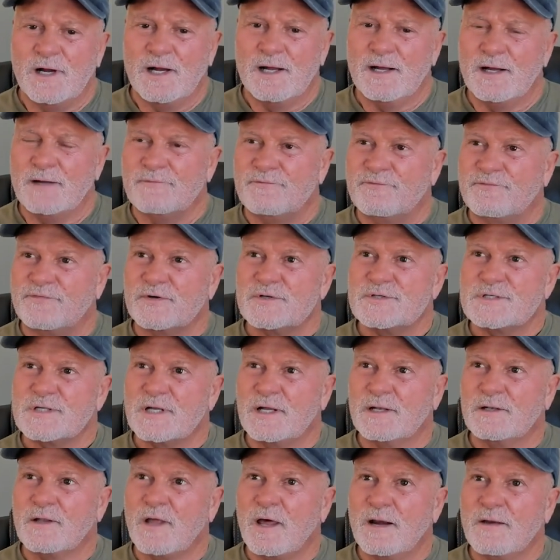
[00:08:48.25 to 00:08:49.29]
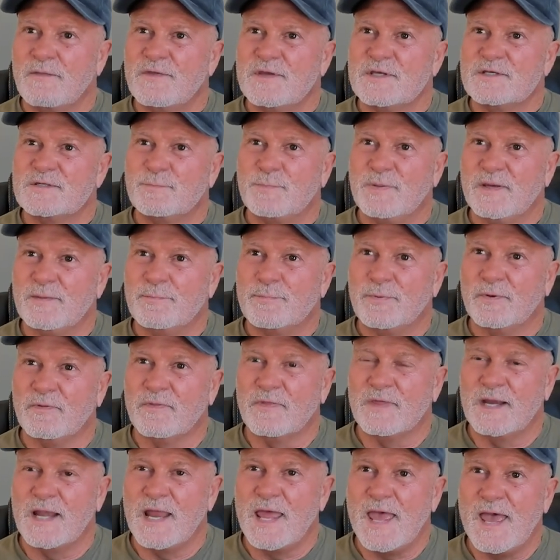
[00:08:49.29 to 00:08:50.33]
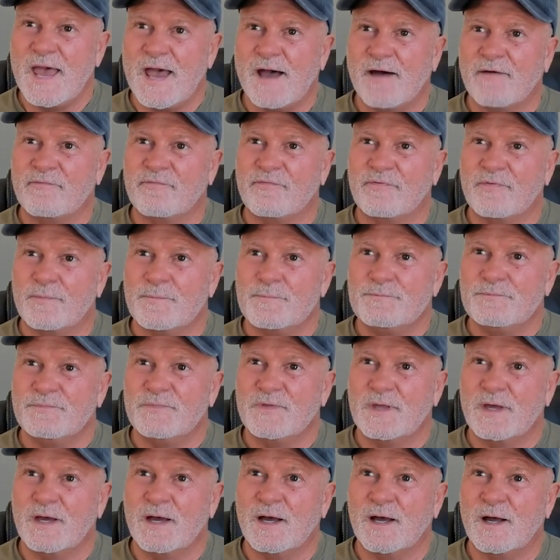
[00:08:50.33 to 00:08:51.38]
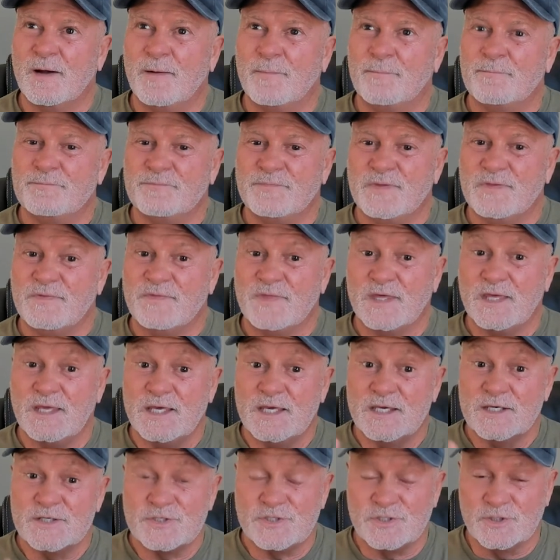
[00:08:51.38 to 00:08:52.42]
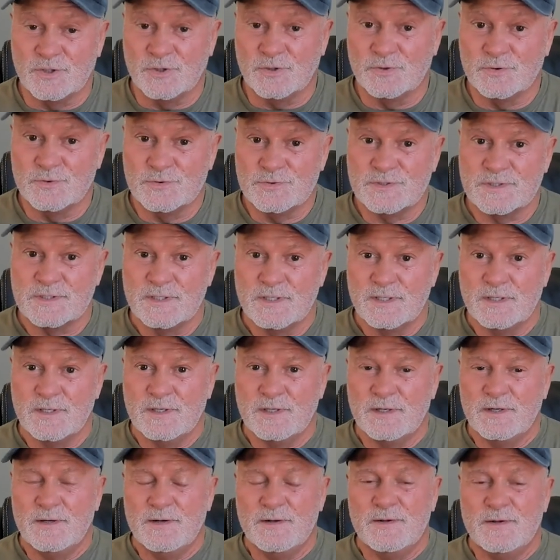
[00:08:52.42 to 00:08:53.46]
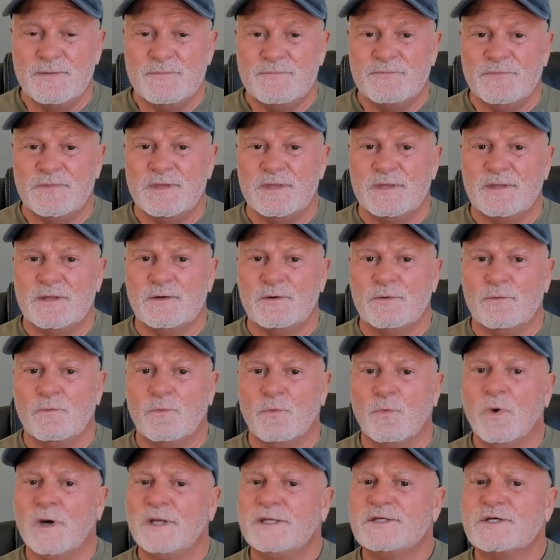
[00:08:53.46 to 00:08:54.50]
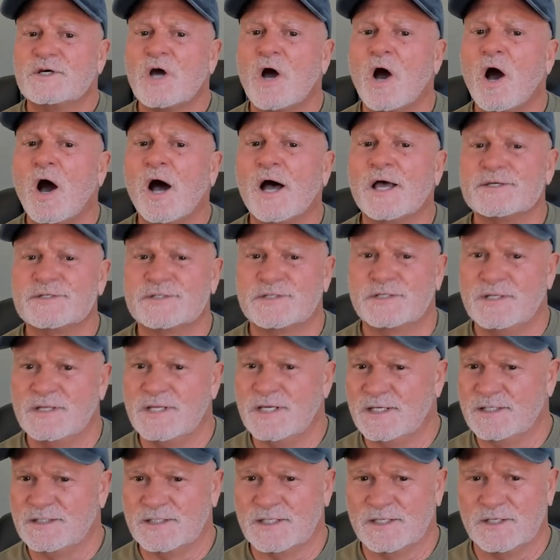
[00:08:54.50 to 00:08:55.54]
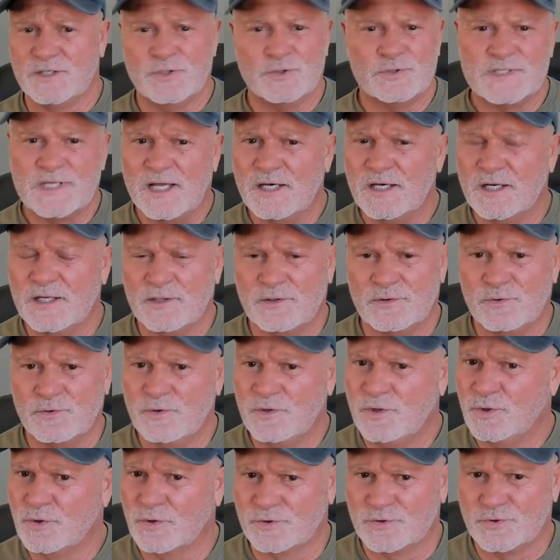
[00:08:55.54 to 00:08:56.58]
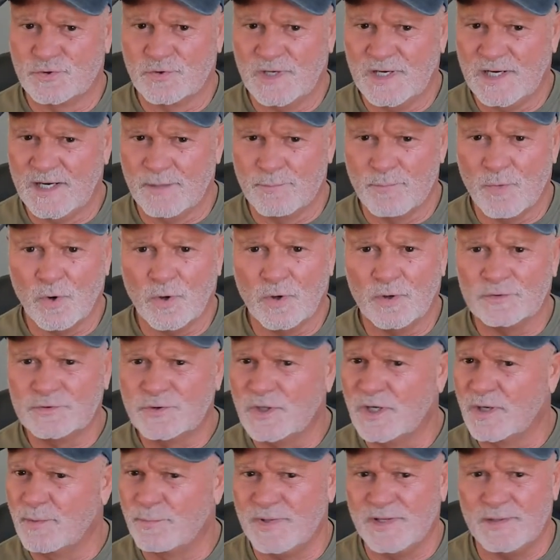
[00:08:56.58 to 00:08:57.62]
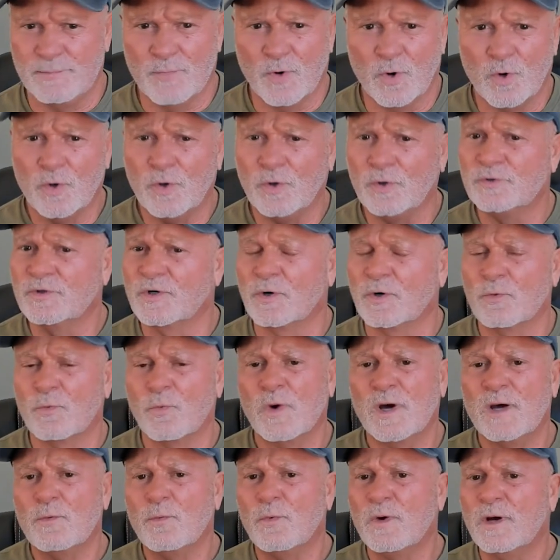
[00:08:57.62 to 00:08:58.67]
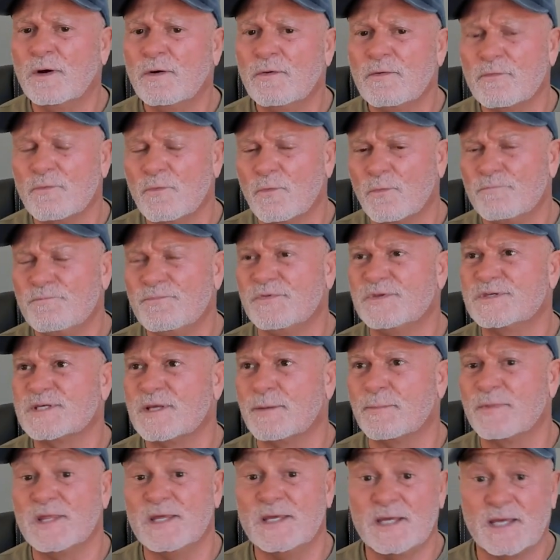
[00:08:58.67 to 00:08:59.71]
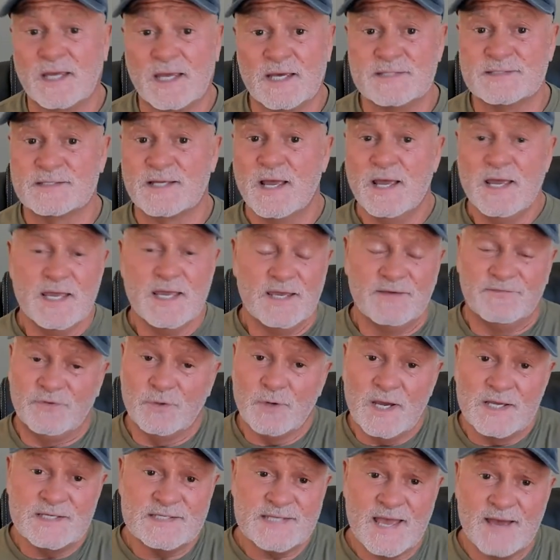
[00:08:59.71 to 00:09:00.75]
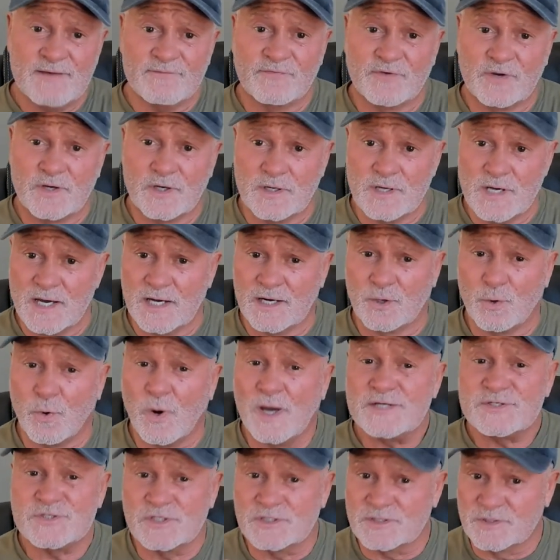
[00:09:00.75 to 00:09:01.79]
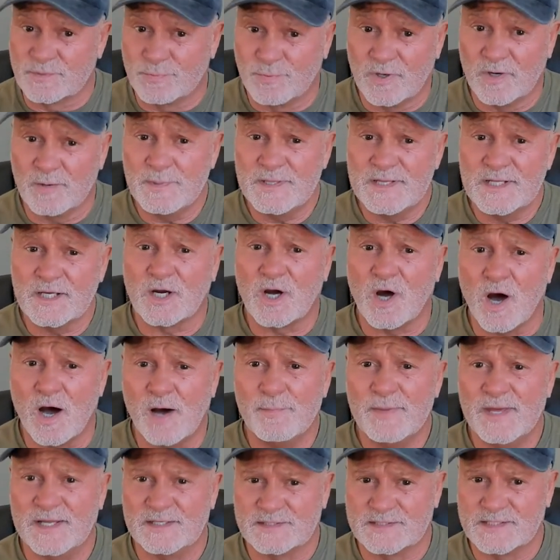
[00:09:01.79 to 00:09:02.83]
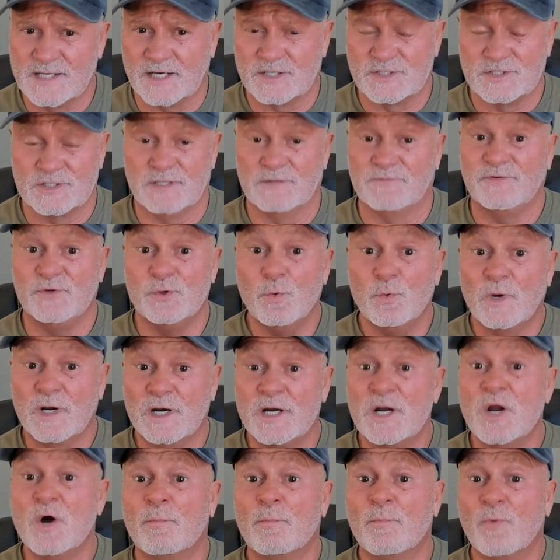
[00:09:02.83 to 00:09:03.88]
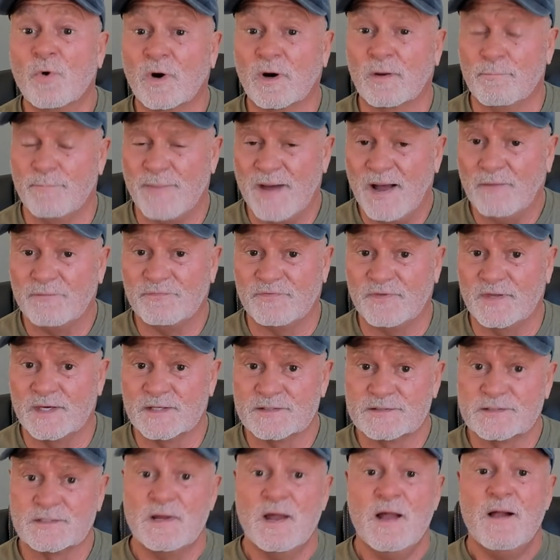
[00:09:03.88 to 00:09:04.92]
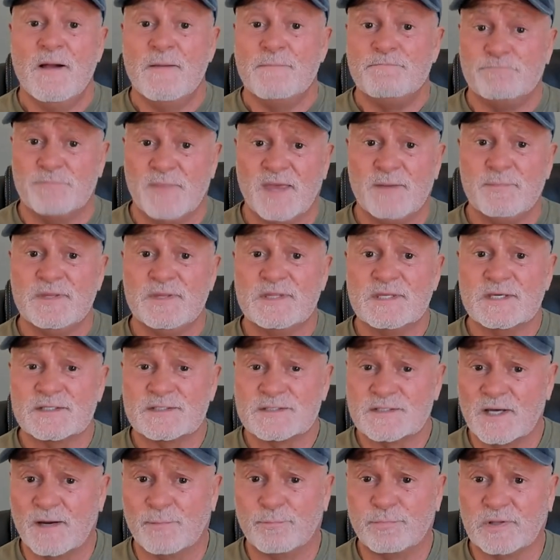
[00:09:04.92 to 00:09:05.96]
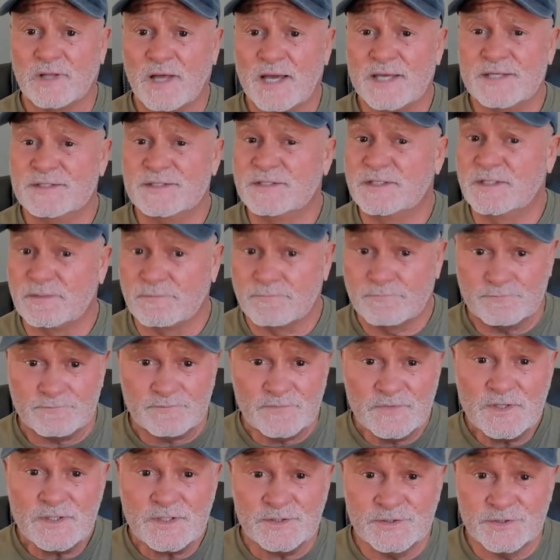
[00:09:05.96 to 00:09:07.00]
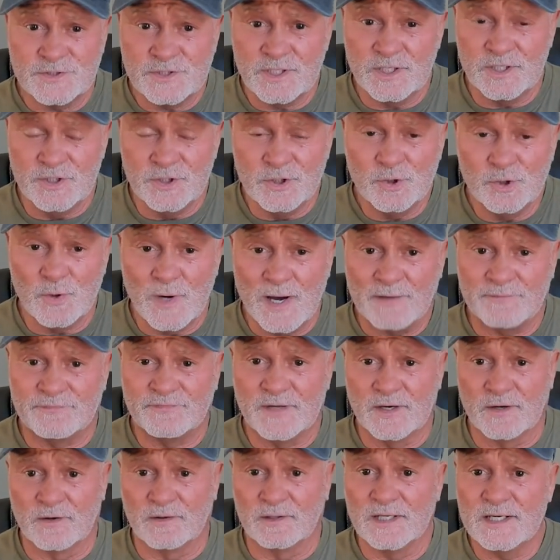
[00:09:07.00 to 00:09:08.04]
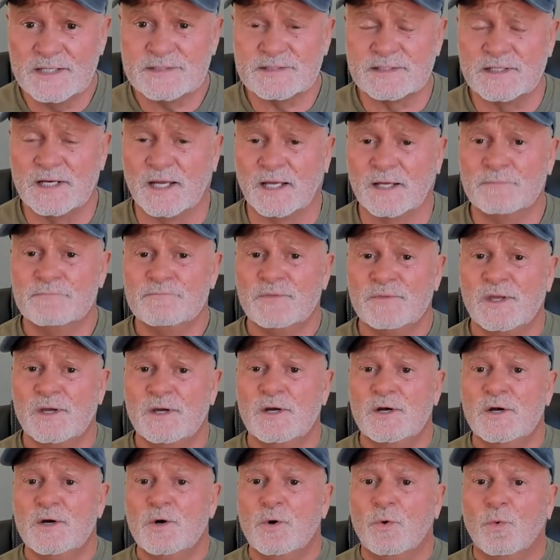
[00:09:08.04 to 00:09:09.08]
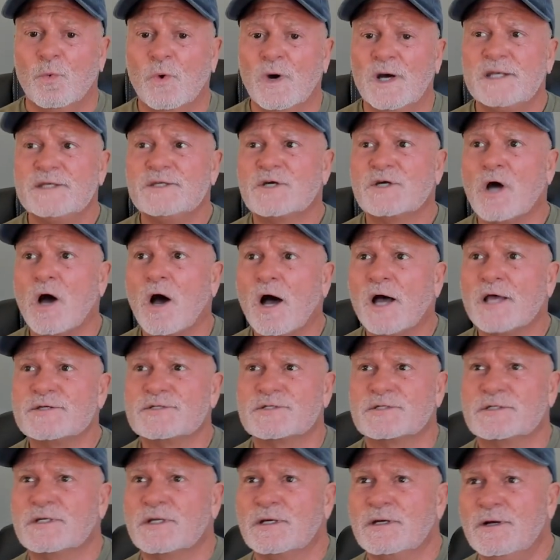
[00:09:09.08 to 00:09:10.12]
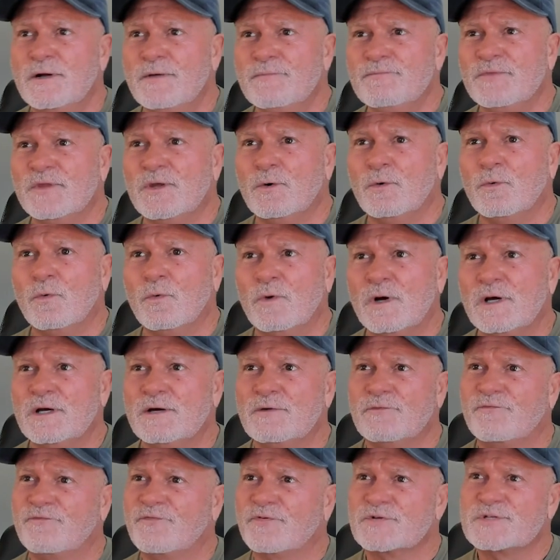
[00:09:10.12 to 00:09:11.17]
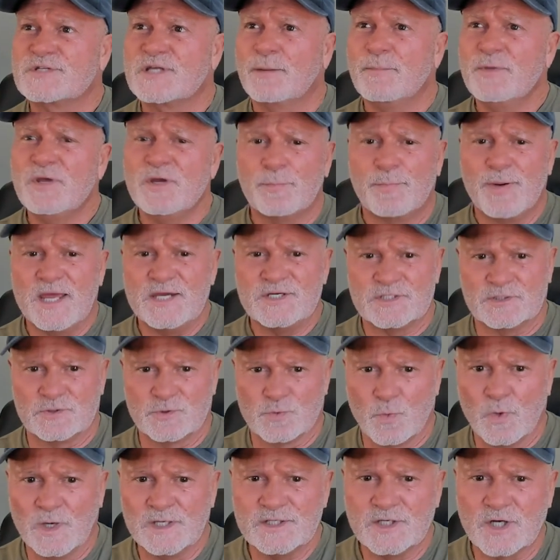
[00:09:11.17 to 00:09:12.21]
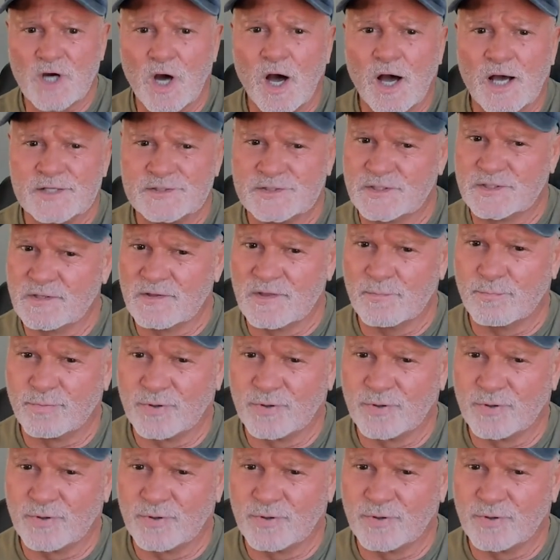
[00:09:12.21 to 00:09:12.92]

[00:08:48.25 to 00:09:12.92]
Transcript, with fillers: uh, first, a lot of these people that have um, the issues. Mm-hmm. What caused these? You said you're treating mold. Could it be mold, or what? What are some of the? Because if you guys have uh, questions, put them in the comment section. If you want to more about this, maybe this applies to you out there listening. What caused, for some of your patients, what caused the